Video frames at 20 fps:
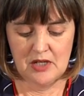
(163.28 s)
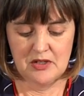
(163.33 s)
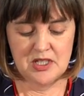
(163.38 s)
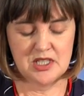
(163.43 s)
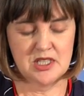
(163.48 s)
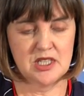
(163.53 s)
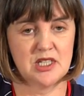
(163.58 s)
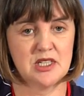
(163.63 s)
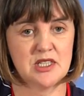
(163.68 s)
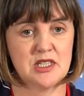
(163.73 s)
The
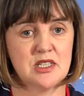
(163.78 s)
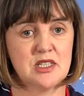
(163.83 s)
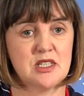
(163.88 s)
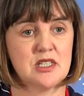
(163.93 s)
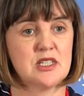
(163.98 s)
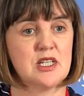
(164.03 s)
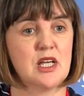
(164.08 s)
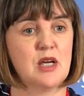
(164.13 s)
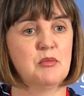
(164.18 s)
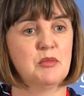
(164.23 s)
Citizens'
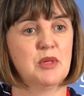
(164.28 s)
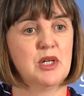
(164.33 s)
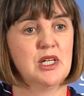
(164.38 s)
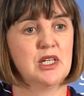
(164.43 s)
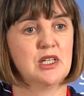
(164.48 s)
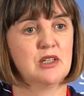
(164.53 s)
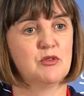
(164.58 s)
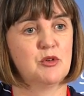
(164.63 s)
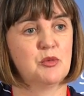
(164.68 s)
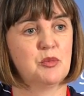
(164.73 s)
Assembly
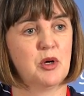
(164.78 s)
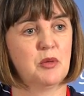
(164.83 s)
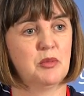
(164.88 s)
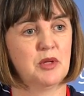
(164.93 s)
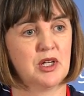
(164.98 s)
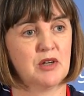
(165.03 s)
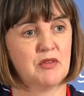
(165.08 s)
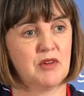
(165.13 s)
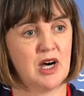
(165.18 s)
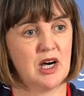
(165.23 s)
in the
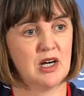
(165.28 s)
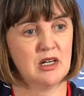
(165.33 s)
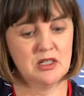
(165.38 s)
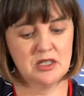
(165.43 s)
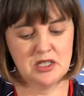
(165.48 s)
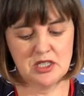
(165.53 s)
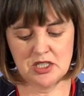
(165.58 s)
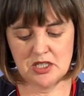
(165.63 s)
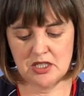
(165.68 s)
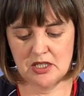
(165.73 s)
Republic of
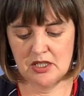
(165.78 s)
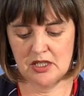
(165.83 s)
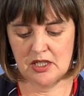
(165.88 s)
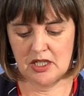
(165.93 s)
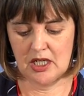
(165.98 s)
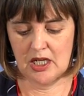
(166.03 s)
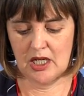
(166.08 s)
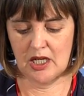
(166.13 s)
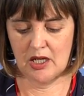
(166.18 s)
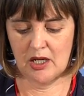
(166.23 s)
Ireland
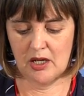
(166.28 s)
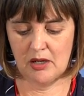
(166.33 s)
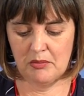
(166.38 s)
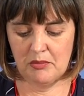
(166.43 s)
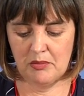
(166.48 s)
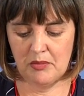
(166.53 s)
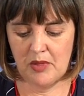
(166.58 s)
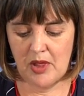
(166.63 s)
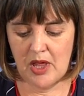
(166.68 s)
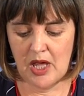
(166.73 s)

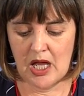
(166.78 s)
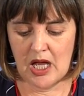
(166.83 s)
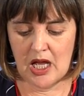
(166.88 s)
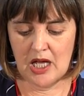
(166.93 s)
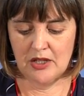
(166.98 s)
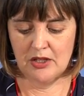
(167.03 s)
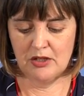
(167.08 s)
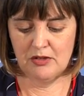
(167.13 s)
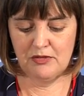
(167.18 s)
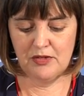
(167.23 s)
um,
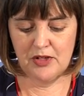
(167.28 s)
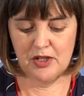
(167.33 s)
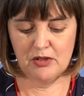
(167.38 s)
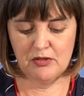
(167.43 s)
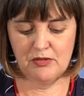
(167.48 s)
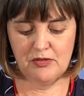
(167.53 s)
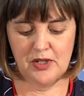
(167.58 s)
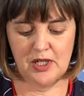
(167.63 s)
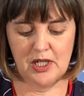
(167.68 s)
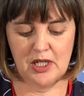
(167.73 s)
and the Fetal
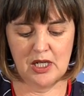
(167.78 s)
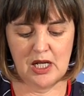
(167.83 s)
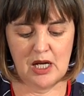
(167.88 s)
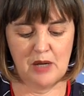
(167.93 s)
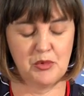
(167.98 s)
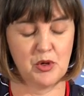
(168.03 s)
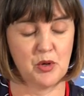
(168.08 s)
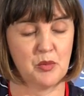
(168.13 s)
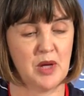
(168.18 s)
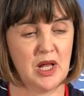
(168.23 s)
Fetal
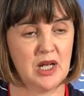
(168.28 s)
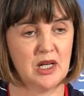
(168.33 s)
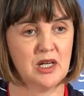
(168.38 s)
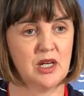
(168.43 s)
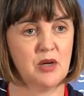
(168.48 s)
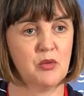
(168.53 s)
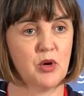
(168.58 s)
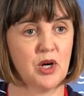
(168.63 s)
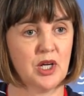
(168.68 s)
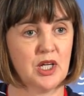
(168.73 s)

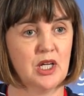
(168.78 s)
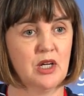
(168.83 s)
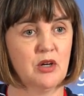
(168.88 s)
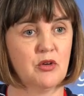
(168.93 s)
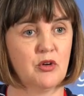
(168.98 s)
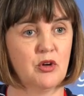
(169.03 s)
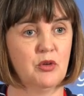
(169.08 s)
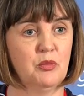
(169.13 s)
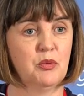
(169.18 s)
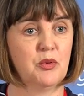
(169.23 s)
Abnormality Working
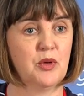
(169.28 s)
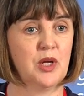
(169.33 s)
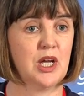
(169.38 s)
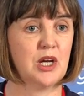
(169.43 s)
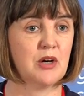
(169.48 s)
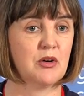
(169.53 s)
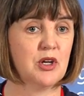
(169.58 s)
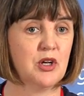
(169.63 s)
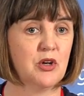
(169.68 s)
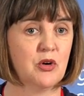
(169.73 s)
Group
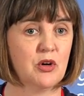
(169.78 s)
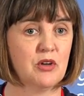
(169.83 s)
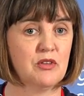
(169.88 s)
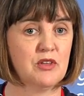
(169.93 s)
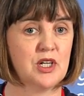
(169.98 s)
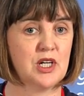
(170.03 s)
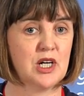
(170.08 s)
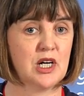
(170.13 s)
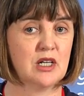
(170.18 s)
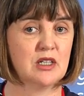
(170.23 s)
here in
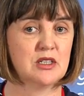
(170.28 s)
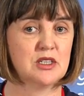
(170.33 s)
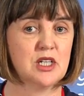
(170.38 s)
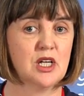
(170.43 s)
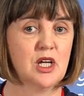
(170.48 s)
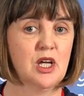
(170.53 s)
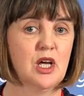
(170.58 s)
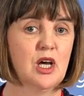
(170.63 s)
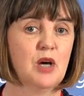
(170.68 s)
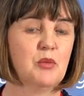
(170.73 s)
Northern Ireland
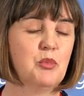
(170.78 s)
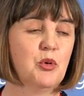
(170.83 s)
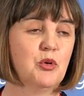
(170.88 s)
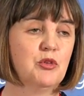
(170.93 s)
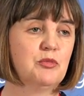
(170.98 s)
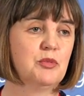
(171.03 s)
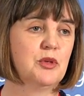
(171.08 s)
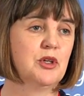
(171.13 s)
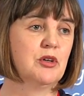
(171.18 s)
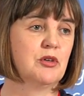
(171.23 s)
have
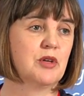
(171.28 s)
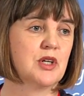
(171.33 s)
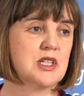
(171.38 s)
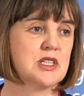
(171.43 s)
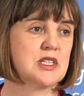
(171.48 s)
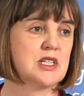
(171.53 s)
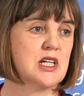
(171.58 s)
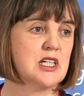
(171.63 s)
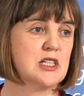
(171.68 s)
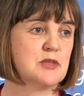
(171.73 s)
both been
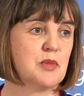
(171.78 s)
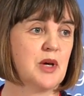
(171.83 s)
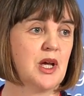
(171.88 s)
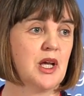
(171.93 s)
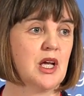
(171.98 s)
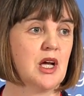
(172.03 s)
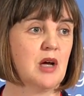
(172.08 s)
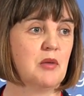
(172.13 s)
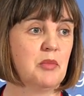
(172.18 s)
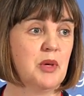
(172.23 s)
criticised by
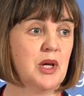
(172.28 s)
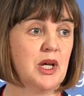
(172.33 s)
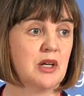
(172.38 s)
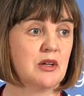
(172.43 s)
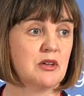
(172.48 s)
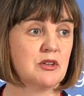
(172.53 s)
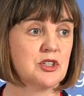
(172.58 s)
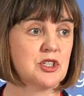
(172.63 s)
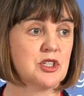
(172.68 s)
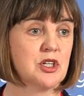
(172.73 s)

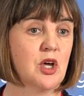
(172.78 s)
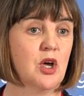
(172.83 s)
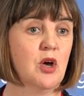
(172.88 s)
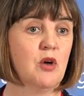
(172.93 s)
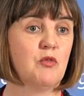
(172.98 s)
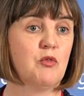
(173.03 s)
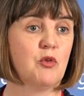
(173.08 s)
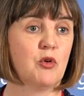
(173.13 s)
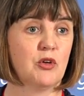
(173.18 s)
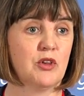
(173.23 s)
campaigners
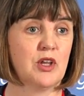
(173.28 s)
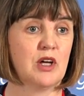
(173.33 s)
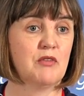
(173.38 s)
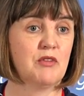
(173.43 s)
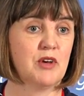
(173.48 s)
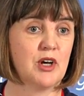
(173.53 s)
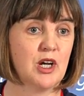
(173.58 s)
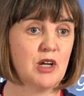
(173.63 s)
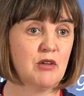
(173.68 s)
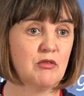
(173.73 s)
for that
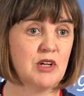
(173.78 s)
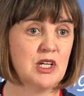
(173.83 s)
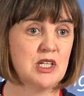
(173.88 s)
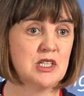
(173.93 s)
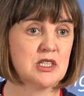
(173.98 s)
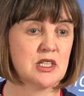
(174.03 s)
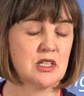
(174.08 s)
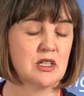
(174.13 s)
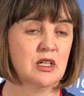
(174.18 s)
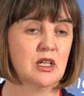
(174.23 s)
very
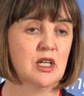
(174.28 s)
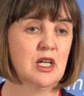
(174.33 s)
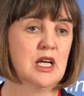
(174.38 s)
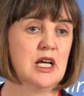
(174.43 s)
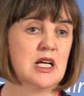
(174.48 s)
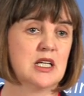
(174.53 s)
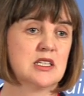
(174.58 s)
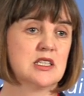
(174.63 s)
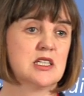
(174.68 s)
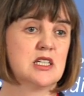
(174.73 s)
reason,
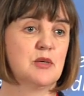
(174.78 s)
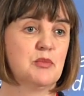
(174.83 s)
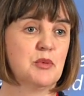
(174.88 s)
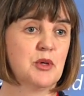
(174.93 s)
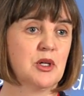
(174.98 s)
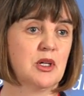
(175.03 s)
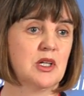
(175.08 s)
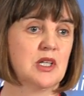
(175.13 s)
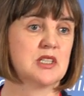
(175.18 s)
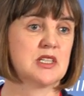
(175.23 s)
as
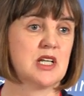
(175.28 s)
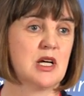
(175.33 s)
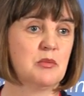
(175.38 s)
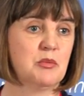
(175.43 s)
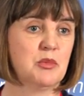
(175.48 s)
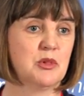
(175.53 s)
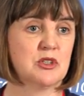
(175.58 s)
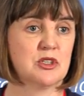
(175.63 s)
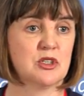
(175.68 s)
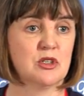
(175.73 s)
typical
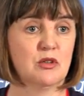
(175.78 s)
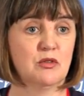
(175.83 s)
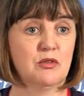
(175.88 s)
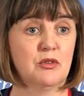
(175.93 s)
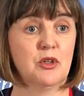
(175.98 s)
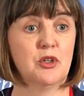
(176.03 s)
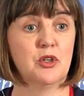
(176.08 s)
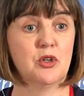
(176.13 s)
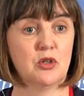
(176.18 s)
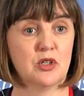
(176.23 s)
examples
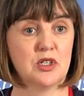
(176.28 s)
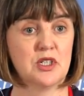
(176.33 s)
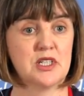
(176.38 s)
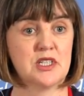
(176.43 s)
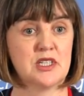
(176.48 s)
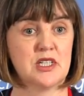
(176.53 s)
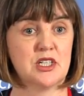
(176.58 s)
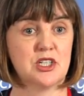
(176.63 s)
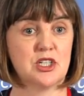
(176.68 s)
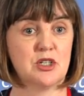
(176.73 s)
of
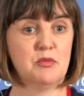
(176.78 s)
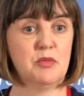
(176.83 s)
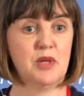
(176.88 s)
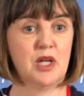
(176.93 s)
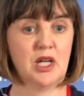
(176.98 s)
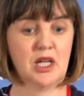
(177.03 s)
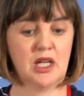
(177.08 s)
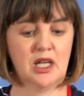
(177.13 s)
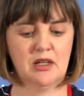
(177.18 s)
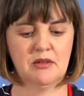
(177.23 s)
non-decision
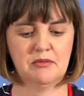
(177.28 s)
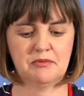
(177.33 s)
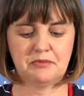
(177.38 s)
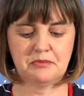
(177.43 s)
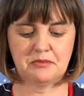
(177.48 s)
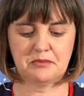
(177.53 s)
making